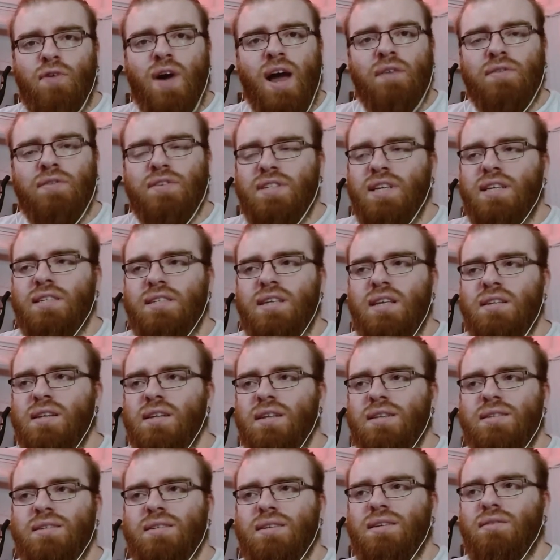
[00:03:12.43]
5, 6
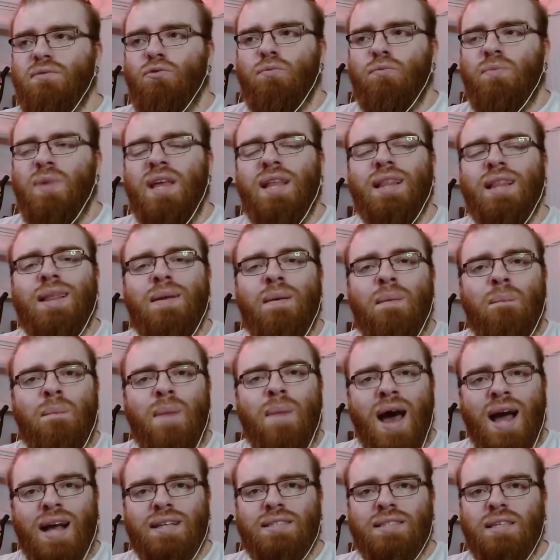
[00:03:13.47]
seasons will be the
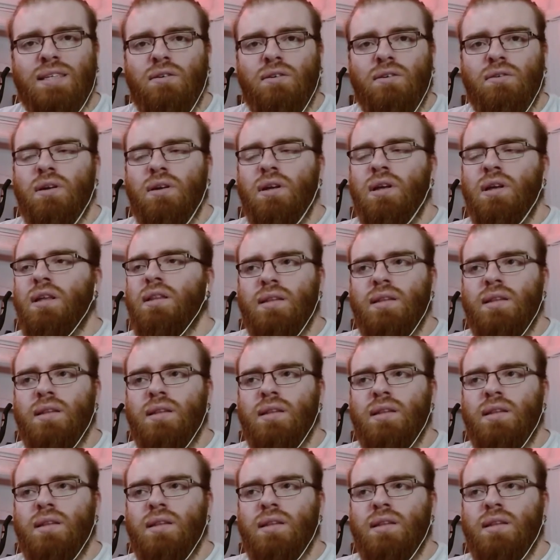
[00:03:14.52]
max, you know.